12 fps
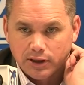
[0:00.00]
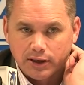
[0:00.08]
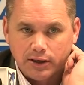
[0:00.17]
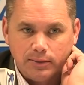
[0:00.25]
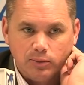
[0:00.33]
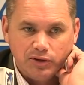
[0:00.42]

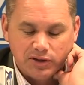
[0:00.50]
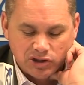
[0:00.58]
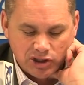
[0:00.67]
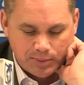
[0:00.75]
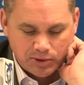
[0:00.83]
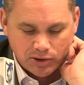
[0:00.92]
um, with the
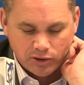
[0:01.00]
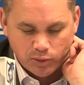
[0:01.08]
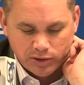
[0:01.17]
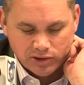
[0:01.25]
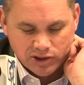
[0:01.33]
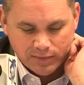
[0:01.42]
exception of
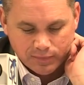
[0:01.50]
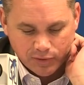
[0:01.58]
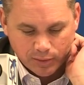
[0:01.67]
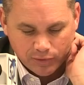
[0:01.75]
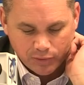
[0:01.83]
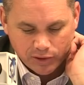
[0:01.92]
three of seven
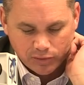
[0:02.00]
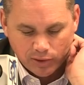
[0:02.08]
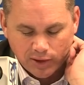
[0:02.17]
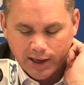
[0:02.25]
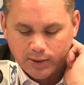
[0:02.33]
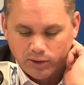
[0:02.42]
from the free throw
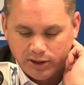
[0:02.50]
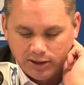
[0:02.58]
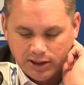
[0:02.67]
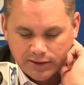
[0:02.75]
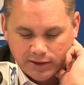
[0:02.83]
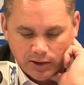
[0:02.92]
line. We didn't
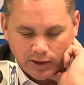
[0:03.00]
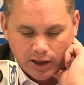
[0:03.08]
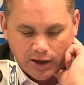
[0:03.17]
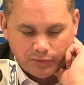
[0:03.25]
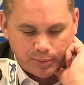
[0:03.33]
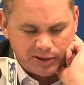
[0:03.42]
get there
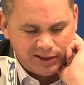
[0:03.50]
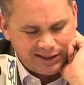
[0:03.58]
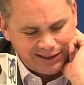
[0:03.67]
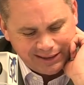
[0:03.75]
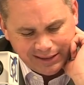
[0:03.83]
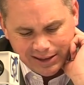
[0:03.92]
enough, but
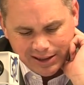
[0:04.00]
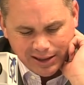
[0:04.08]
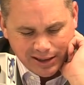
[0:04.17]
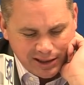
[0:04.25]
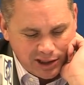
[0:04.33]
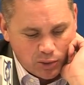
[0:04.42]

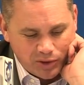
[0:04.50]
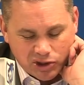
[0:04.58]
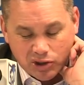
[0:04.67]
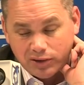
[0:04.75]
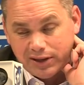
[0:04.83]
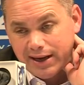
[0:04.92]
you know we
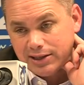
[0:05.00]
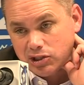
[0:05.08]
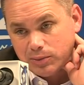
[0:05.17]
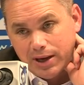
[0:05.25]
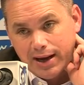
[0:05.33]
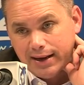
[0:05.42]
certainly had
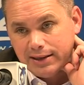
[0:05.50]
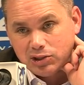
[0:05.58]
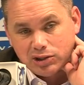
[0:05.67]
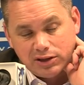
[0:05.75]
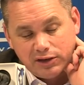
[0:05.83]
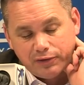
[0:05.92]
some guys
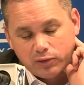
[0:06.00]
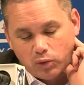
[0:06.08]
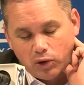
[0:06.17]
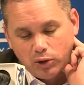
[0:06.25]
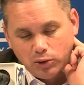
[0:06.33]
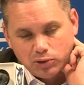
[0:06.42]
in different
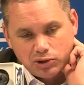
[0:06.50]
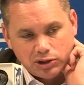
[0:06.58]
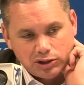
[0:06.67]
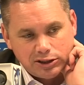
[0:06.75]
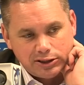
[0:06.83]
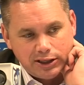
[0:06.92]

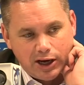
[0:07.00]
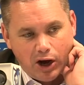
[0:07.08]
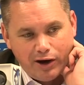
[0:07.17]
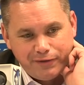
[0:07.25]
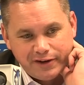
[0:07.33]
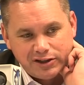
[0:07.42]
roles,
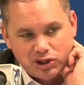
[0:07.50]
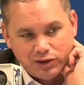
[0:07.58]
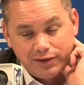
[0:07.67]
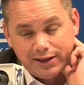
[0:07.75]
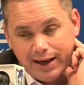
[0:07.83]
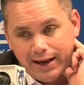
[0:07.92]

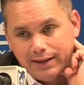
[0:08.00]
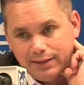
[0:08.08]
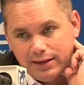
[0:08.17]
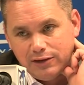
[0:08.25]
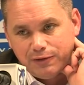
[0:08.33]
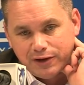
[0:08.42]
offensively and
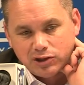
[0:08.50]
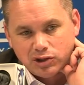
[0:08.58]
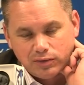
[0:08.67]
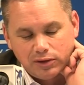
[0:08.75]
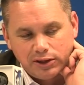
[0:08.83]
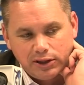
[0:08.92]

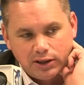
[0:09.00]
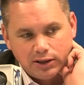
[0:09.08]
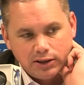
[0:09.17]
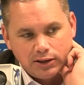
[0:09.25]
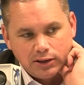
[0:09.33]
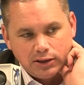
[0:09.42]
defensively.
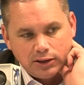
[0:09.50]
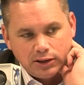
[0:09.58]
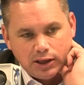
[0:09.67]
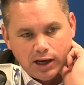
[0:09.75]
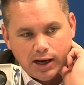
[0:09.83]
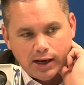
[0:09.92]

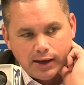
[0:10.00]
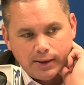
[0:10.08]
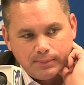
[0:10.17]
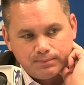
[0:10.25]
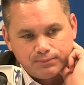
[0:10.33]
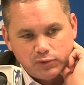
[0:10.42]

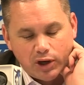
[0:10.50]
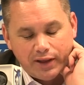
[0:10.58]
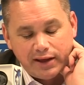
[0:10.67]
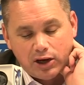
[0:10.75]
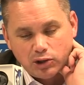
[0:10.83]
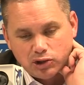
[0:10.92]
Um, you know I
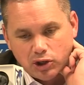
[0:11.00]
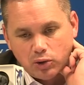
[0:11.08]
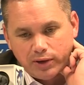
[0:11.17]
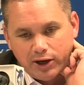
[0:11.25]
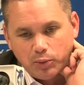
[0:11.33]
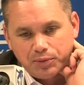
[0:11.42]
think our
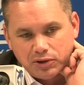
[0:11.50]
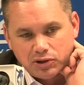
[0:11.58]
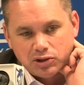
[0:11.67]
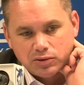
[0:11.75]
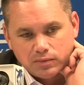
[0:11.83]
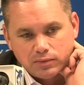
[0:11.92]
zone helped
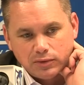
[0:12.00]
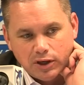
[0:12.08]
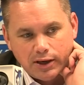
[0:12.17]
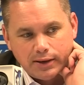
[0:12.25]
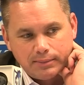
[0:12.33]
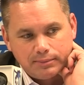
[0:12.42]
us
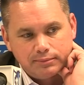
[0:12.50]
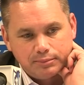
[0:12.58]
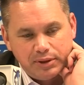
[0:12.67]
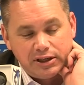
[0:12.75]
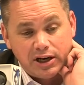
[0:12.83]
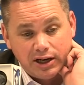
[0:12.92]
uh,
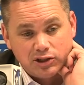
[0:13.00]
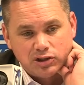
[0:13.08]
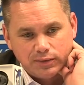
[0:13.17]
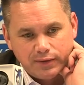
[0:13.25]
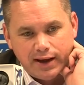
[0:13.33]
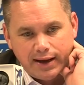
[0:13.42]
because
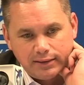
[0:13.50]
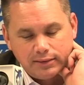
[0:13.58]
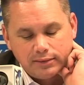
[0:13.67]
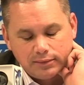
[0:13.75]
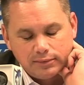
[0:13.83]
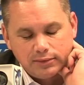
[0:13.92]
of that
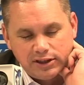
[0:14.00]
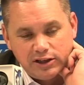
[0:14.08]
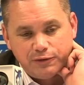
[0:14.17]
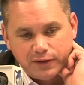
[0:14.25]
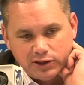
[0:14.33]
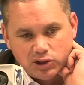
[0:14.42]

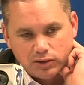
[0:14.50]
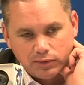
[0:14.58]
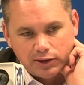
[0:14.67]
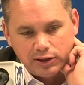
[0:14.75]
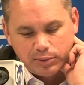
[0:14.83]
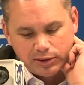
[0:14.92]

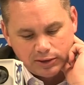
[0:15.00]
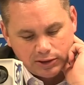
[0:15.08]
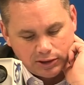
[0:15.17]
defensively, but